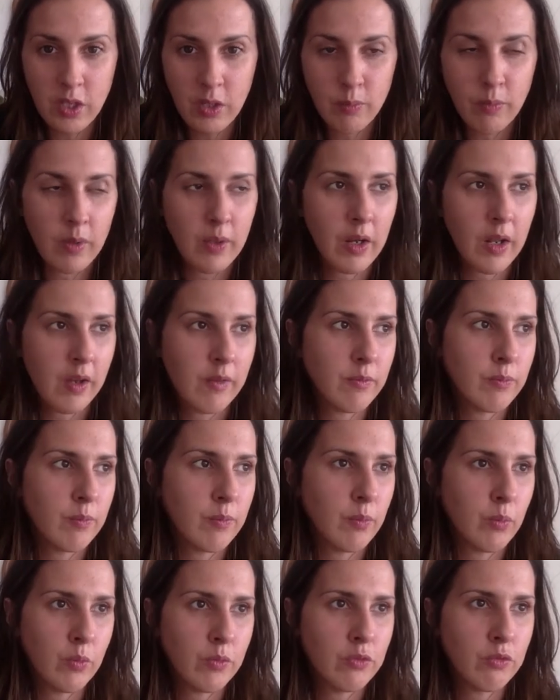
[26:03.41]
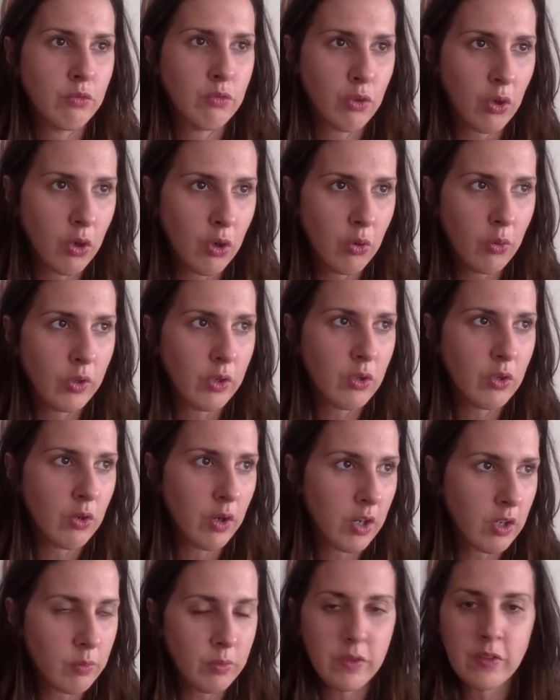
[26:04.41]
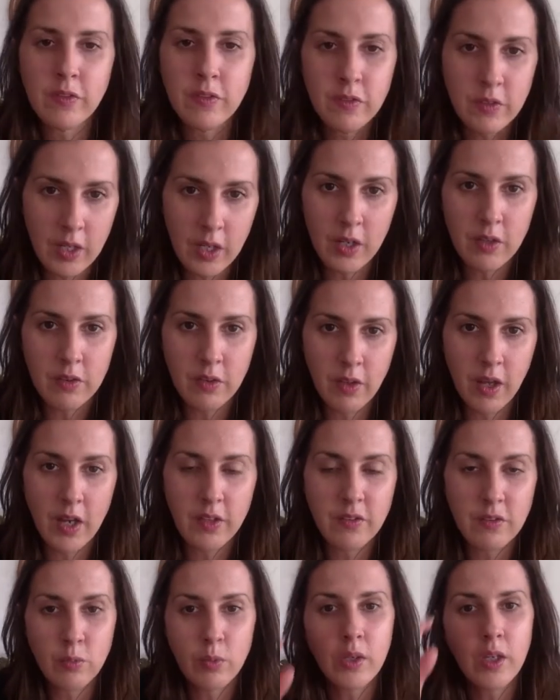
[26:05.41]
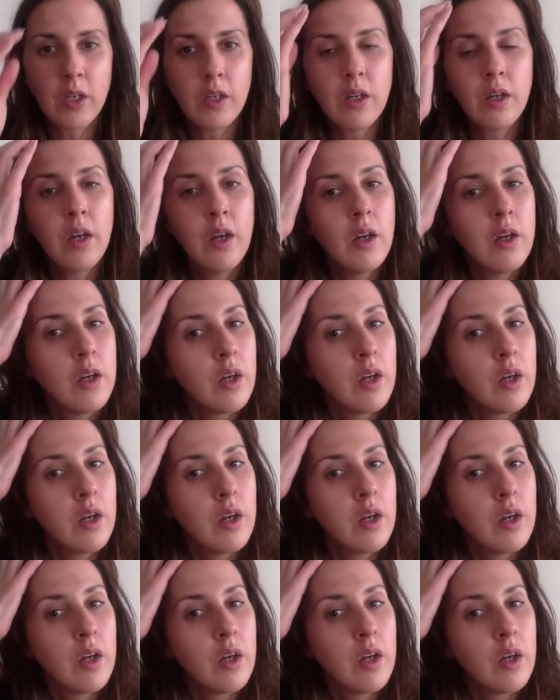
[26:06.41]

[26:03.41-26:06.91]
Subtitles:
I mean, I'm so incredibly sick the last week.